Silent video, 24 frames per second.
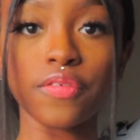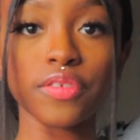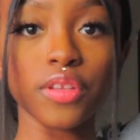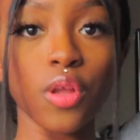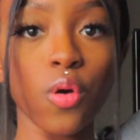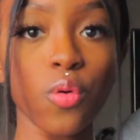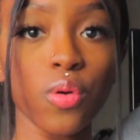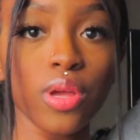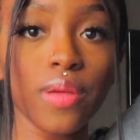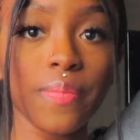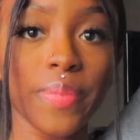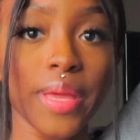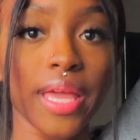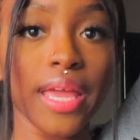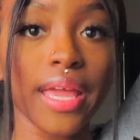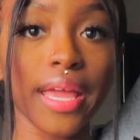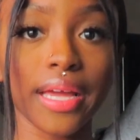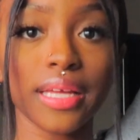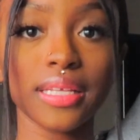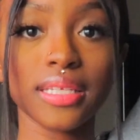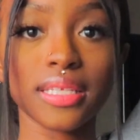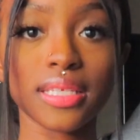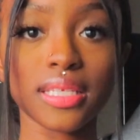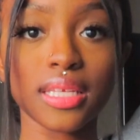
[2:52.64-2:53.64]
flowy
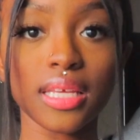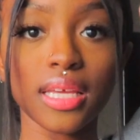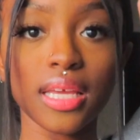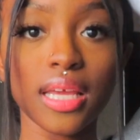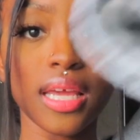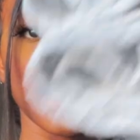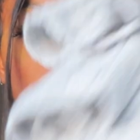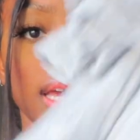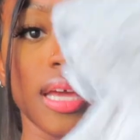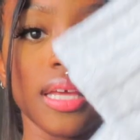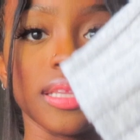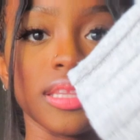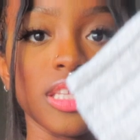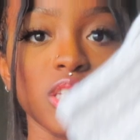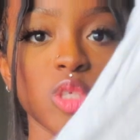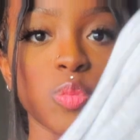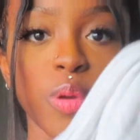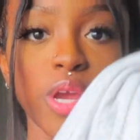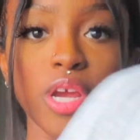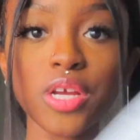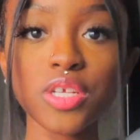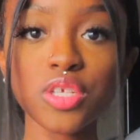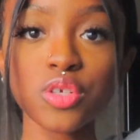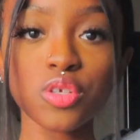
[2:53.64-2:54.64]
pants. These
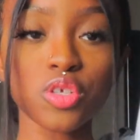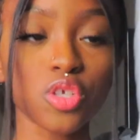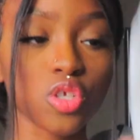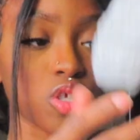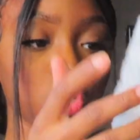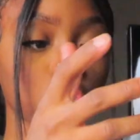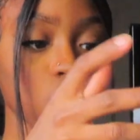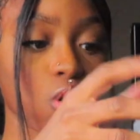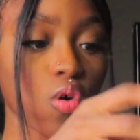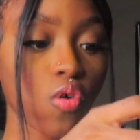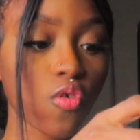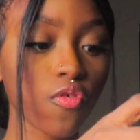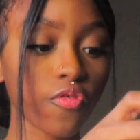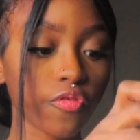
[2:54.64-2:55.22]
pants are so